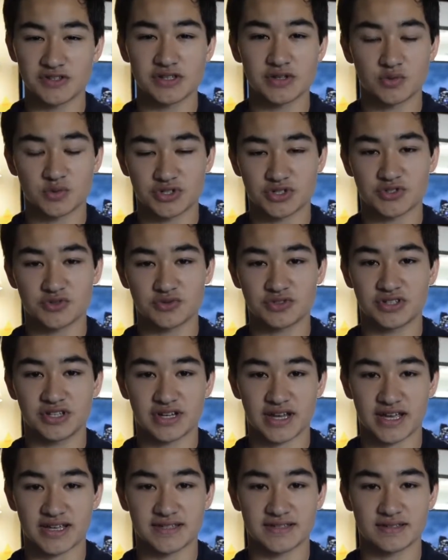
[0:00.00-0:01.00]
it, which is really
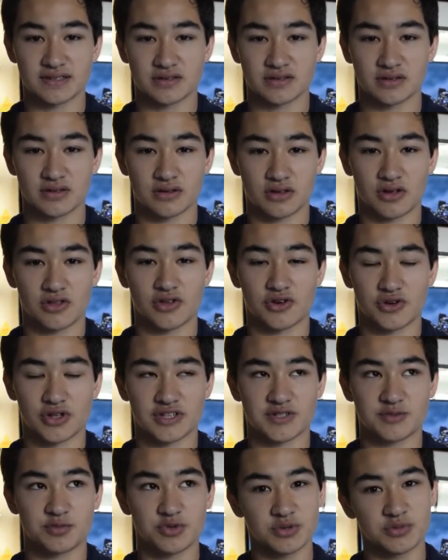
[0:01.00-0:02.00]
nice, although
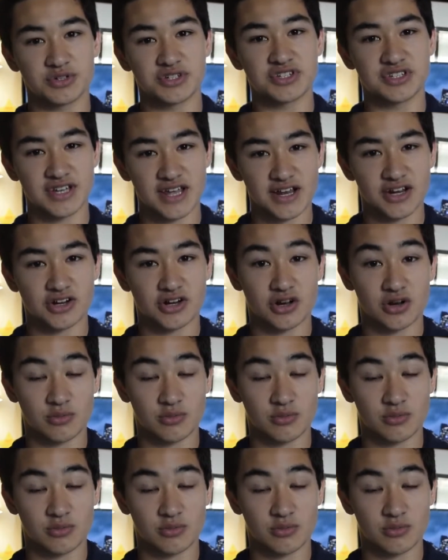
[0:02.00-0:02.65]
that's pretty much standard